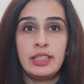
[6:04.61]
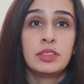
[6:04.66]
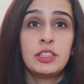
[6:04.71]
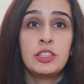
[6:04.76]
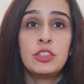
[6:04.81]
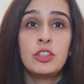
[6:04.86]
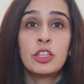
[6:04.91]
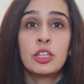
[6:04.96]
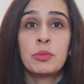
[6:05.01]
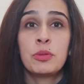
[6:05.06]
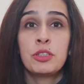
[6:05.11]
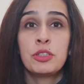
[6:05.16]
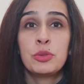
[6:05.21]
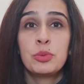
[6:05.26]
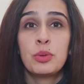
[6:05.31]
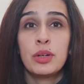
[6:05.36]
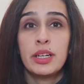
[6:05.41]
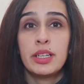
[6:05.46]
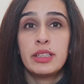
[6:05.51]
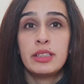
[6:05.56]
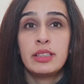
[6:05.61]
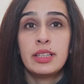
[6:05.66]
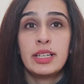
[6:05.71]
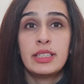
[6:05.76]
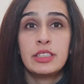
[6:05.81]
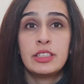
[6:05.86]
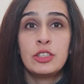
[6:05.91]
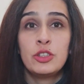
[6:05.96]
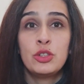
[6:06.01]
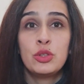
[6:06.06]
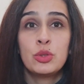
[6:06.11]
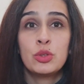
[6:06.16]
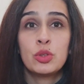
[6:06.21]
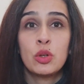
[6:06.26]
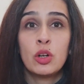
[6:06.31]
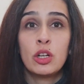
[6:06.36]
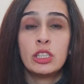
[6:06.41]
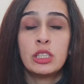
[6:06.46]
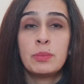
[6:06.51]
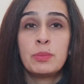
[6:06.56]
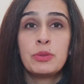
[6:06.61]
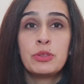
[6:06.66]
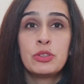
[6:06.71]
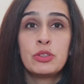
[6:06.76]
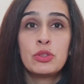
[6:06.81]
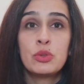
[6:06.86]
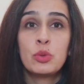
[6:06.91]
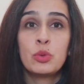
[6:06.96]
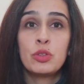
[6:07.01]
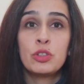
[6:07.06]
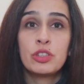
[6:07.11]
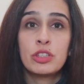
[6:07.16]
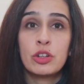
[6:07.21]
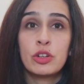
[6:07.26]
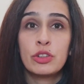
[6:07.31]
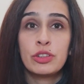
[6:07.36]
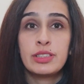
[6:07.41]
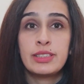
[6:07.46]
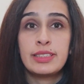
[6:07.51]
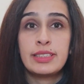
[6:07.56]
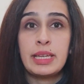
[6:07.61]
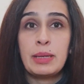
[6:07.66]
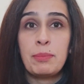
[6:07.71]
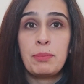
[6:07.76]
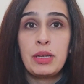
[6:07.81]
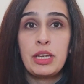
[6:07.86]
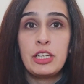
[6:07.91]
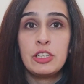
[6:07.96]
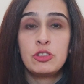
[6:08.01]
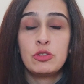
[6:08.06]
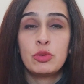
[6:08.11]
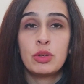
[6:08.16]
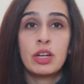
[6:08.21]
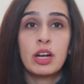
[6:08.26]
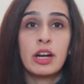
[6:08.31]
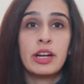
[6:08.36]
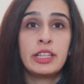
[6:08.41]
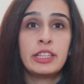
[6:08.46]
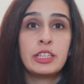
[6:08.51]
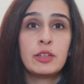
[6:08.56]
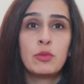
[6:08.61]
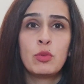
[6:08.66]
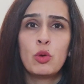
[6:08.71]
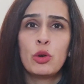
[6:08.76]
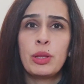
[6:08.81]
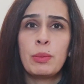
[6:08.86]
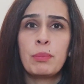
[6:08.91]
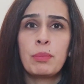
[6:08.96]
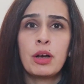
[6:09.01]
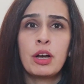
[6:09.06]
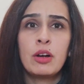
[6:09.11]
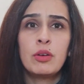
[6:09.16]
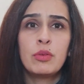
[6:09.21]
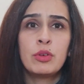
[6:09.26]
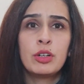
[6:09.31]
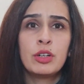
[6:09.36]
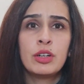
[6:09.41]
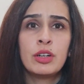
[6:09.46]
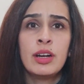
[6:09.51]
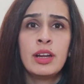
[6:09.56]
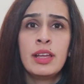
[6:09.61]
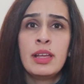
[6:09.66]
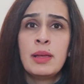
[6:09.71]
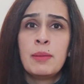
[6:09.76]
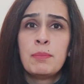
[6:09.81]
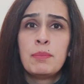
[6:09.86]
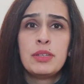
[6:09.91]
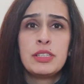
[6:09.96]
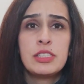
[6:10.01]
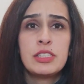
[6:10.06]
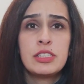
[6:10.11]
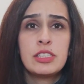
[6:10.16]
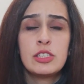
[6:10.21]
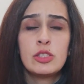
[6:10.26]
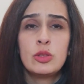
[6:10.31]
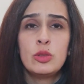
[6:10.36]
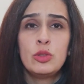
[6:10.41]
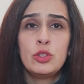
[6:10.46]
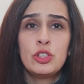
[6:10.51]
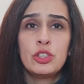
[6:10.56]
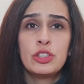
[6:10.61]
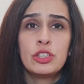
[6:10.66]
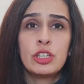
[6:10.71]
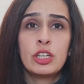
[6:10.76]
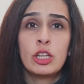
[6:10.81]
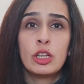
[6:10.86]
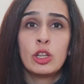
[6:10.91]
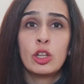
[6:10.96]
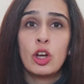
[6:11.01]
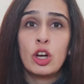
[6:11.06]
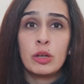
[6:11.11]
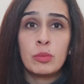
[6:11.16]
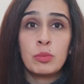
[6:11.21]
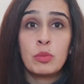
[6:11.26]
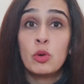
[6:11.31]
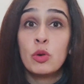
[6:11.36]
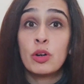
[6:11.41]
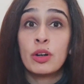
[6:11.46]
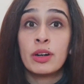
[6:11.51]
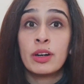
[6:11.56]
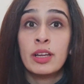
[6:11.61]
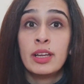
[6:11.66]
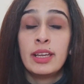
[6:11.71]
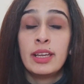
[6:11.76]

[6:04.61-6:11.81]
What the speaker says: This document is vital as it ensures all the business owners are on the same page regarding their voting power, business resolutions, and a lot more.